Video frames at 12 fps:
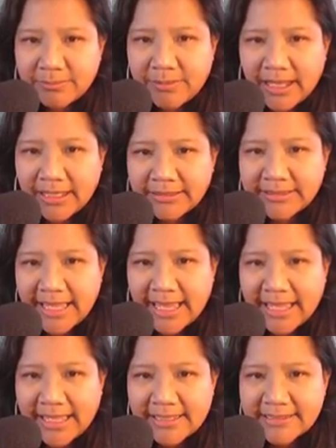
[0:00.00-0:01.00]

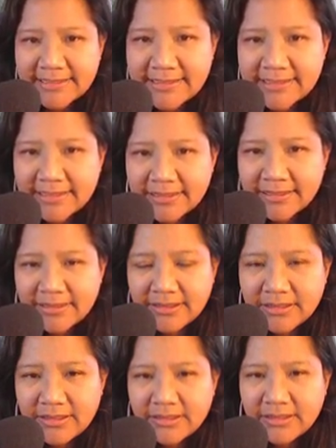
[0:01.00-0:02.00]
podcast,
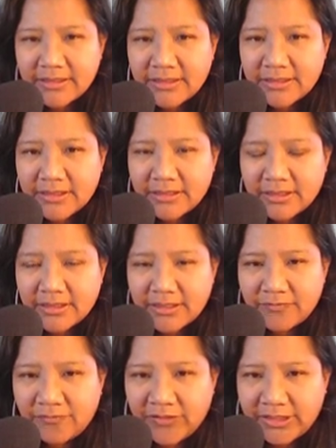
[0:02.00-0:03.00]

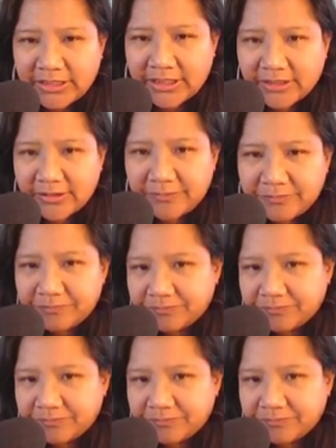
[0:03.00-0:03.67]
video.